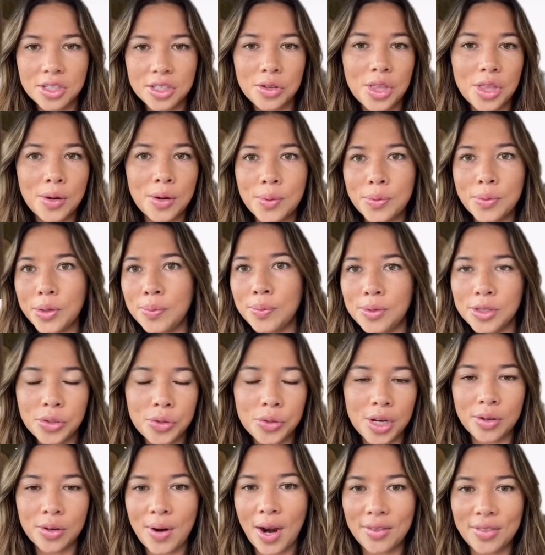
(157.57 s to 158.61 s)
there were rumors going
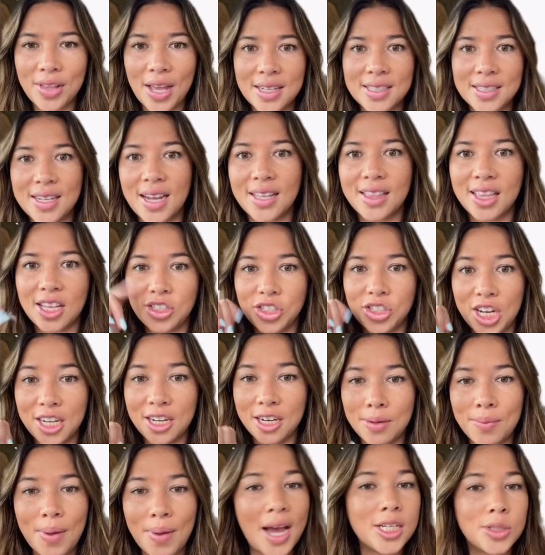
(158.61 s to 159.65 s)
around last night that Jaden and
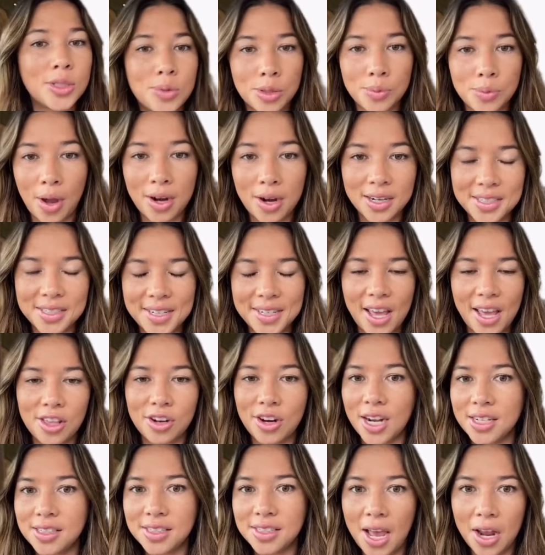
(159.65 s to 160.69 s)
Mads were spotted together at
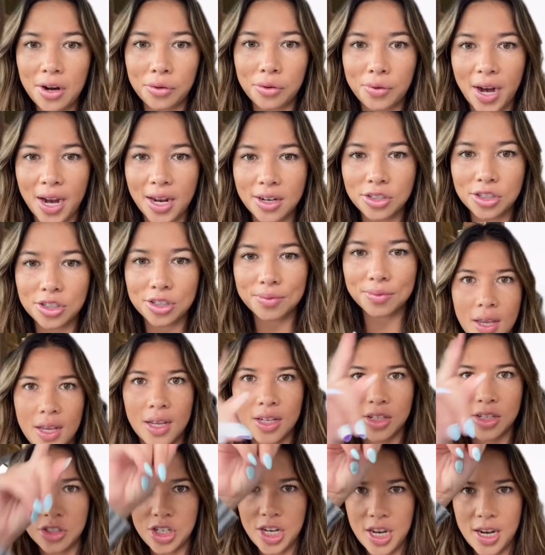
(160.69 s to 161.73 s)
Saddle Ranch.
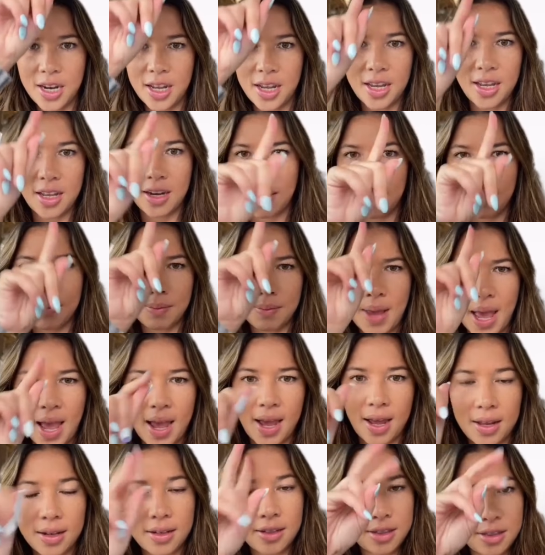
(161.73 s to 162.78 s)
Jaden,
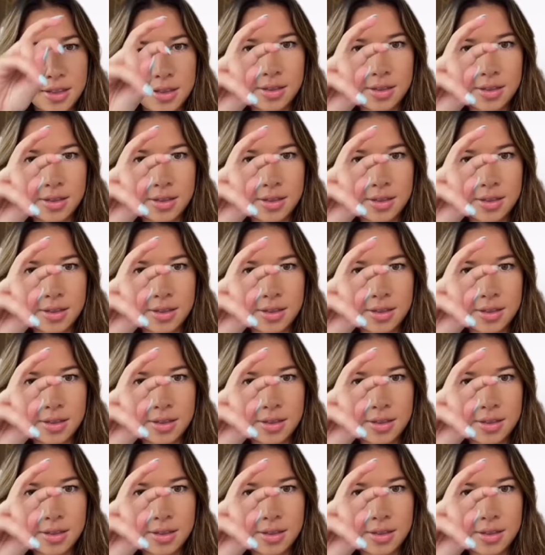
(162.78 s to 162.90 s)
Mads,